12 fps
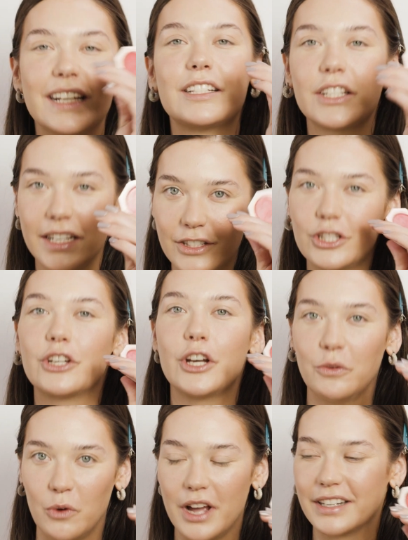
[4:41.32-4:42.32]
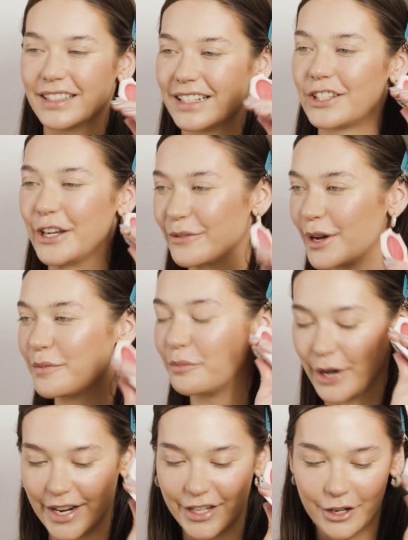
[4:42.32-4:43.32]
it's a good one. It's a good one,
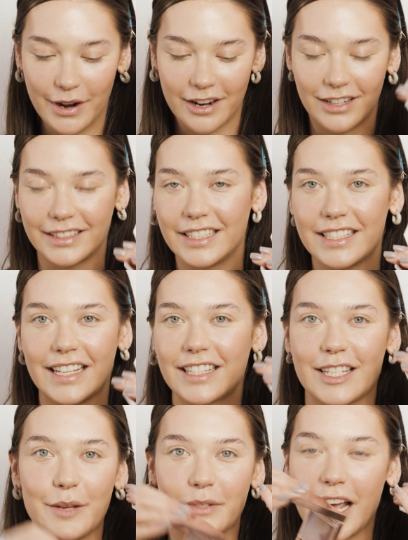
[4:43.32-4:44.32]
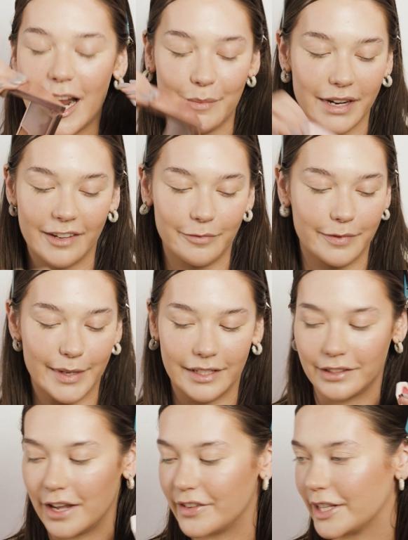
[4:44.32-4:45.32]
brand new. I got these at the same time and I've
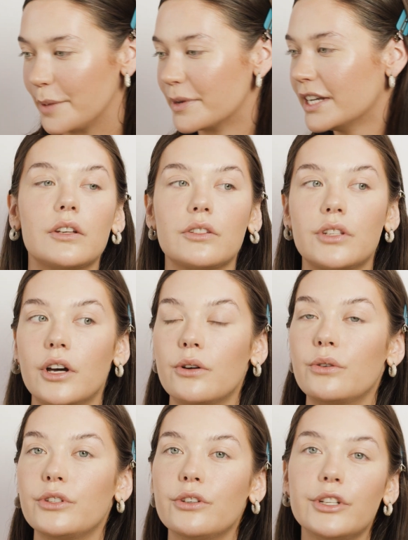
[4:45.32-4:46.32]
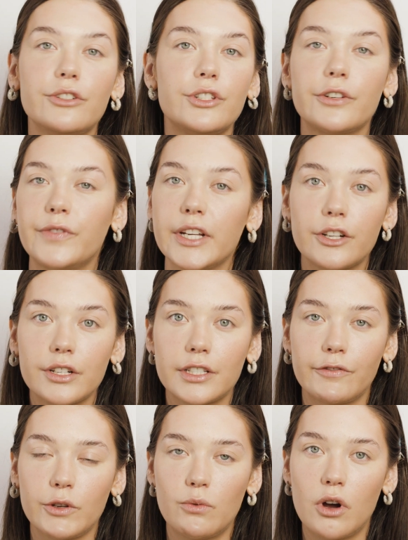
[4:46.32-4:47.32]
been loving them. So you can use your fingers
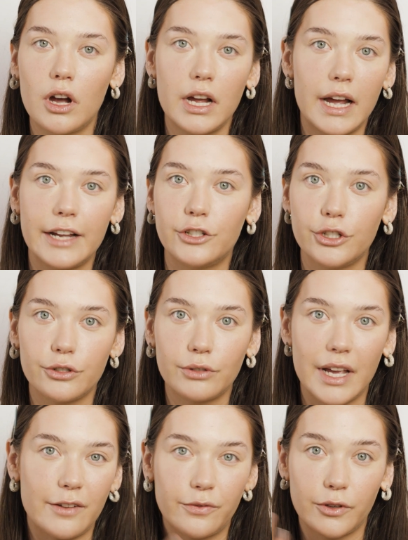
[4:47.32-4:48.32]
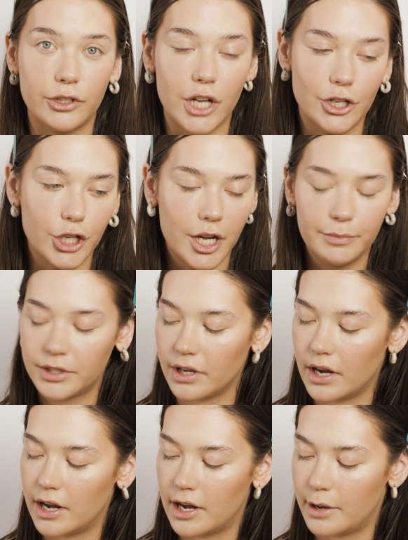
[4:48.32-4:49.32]
if you want. I do like for touch-ups,
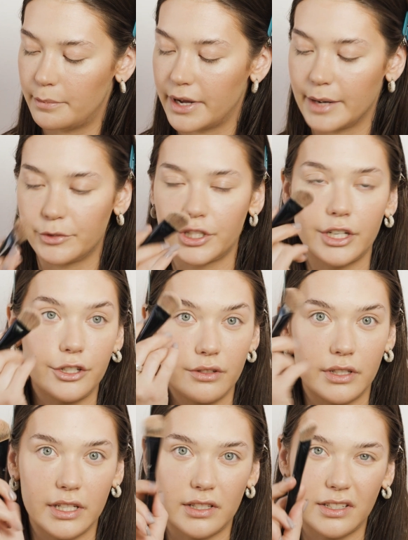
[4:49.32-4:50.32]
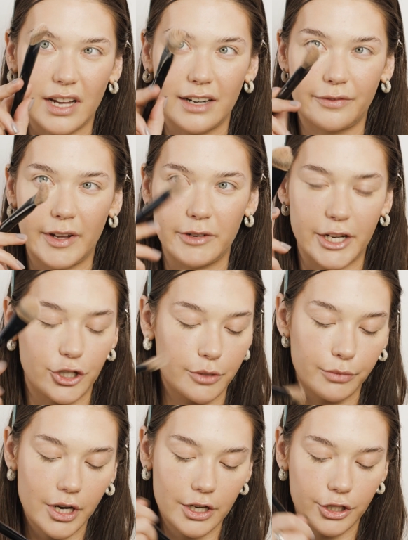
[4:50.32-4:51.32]
but I'm just gonna use this kind of
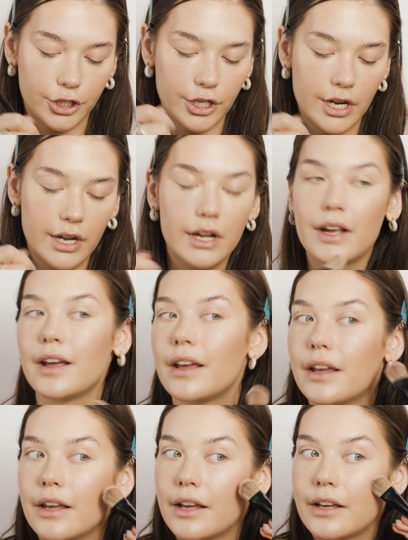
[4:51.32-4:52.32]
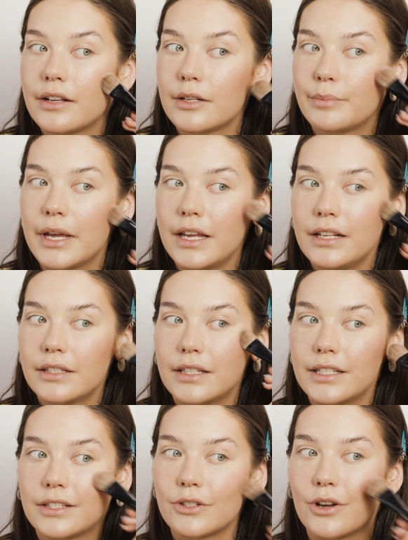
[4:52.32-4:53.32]
foundation brush and paint
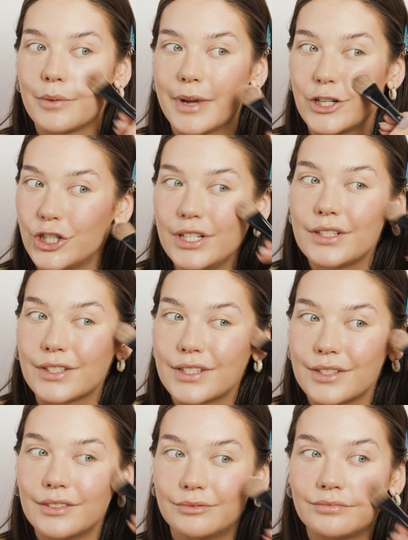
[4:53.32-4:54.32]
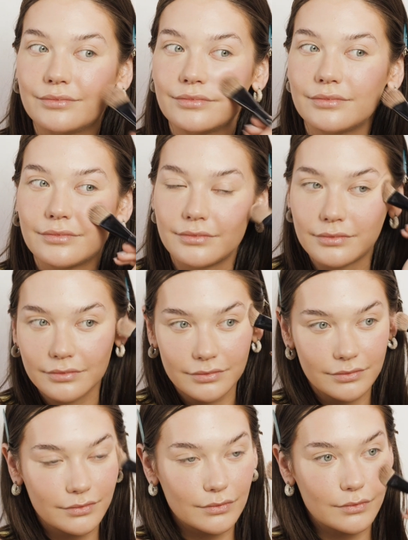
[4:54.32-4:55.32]
this on my cheeks. I really
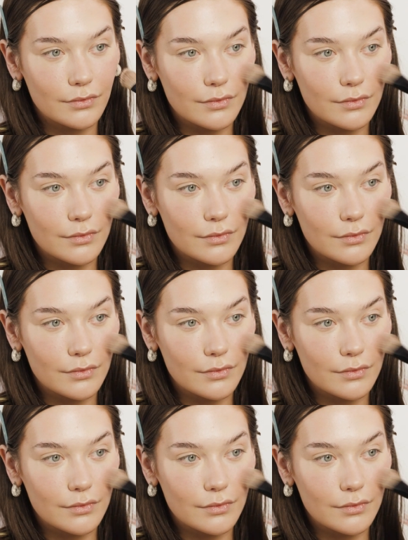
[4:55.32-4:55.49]
like